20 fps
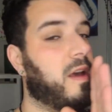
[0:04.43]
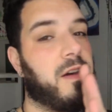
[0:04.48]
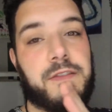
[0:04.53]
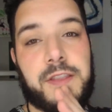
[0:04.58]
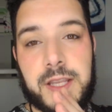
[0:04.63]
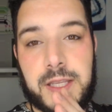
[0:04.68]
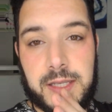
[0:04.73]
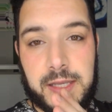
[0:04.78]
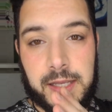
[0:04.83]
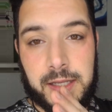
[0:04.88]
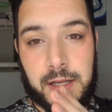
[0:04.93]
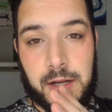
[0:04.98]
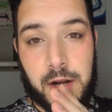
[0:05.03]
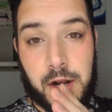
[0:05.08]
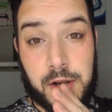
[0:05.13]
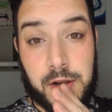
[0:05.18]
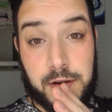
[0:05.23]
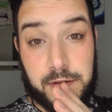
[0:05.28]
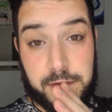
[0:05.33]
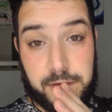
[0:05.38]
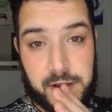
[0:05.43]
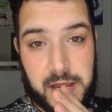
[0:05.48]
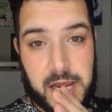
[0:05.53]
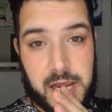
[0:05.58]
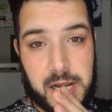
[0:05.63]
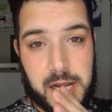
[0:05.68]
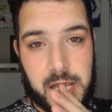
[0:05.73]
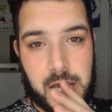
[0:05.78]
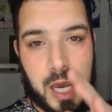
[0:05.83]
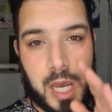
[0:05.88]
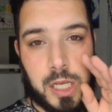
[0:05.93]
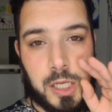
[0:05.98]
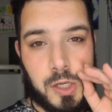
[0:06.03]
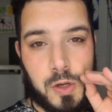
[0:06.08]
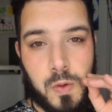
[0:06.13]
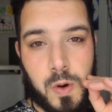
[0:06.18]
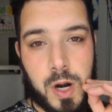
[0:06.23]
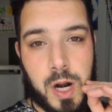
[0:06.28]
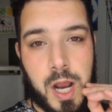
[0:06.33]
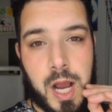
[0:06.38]
If this landed on your feed and
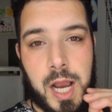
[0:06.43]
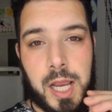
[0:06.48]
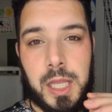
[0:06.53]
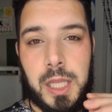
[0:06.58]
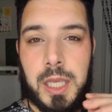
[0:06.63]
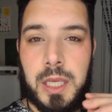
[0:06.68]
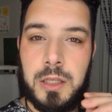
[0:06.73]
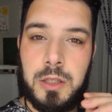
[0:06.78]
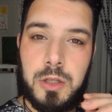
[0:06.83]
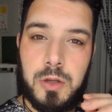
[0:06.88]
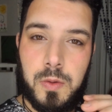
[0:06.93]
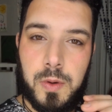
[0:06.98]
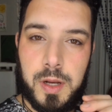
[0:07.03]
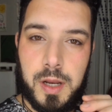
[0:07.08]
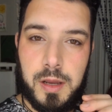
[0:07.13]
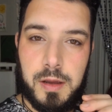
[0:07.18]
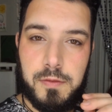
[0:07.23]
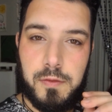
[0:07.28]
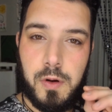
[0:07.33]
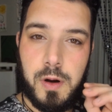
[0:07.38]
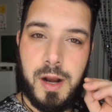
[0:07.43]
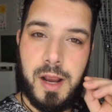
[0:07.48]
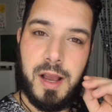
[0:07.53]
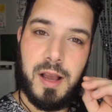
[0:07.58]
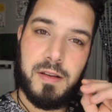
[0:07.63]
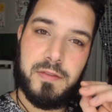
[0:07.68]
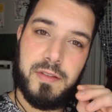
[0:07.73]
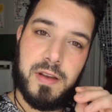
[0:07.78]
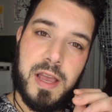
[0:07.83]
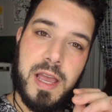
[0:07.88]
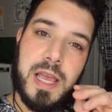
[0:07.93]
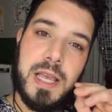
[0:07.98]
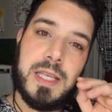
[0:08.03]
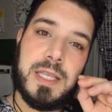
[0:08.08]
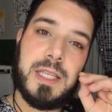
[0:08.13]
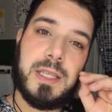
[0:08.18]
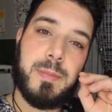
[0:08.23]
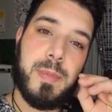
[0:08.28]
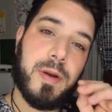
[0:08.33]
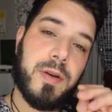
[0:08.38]
you are highly intuitive or have
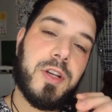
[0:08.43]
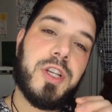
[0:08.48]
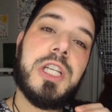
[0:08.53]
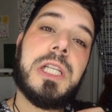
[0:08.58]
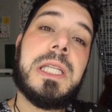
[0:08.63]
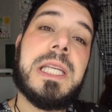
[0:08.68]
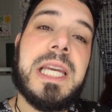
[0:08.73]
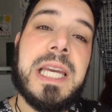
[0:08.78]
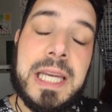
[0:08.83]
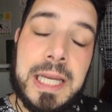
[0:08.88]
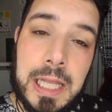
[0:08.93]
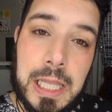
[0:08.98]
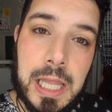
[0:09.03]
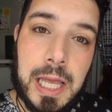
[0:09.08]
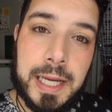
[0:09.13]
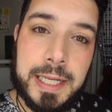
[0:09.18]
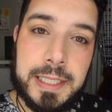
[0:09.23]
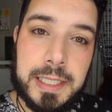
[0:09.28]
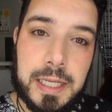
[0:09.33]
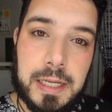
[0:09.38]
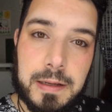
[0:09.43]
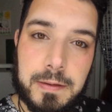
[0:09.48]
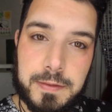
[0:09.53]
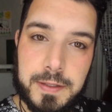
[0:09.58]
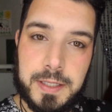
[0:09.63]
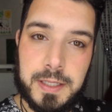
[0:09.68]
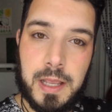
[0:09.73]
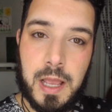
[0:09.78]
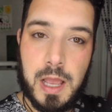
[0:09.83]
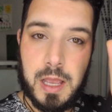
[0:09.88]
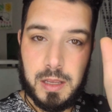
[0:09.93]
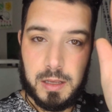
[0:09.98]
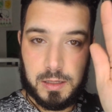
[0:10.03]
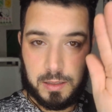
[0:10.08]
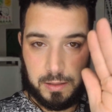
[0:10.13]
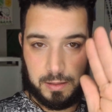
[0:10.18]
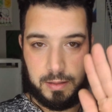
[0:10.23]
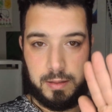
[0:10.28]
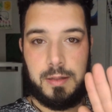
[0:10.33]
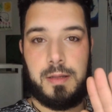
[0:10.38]
spiritually inclined gifts,
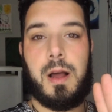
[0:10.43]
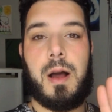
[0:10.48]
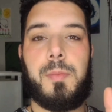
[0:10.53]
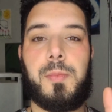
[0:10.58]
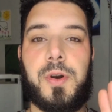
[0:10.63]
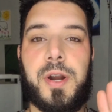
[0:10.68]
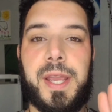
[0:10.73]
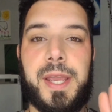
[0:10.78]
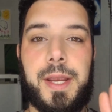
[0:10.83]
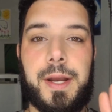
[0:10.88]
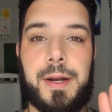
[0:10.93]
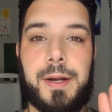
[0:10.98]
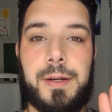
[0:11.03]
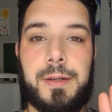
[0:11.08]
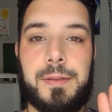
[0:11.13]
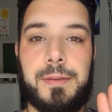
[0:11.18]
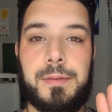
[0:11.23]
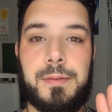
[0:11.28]
stop right here.